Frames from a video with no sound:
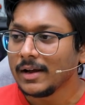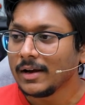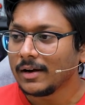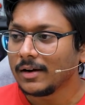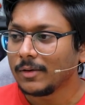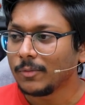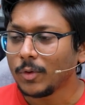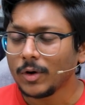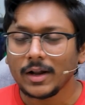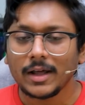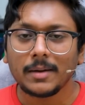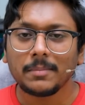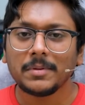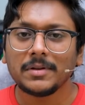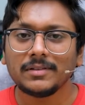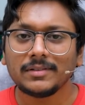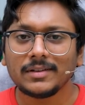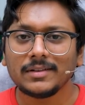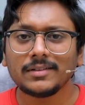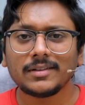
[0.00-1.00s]
Uh, what
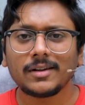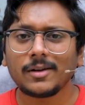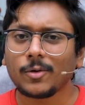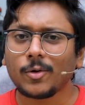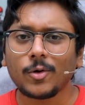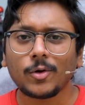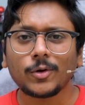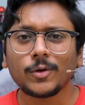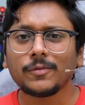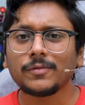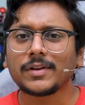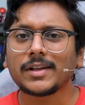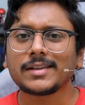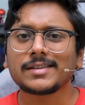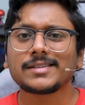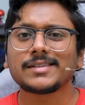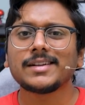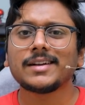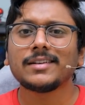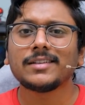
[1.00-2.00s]
happens is a lot of
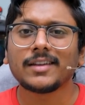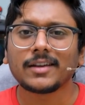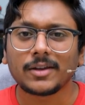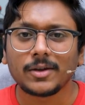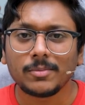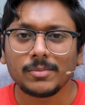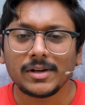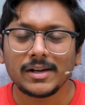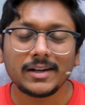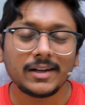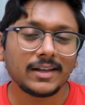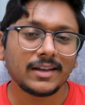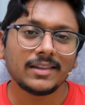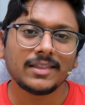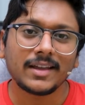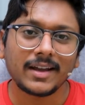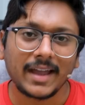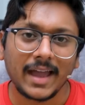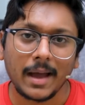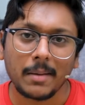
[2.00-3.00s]
dust starts accumulating in
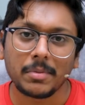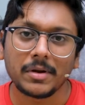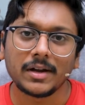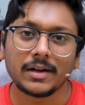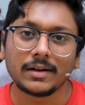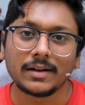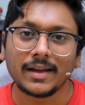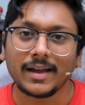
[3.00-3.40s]
the cabinet,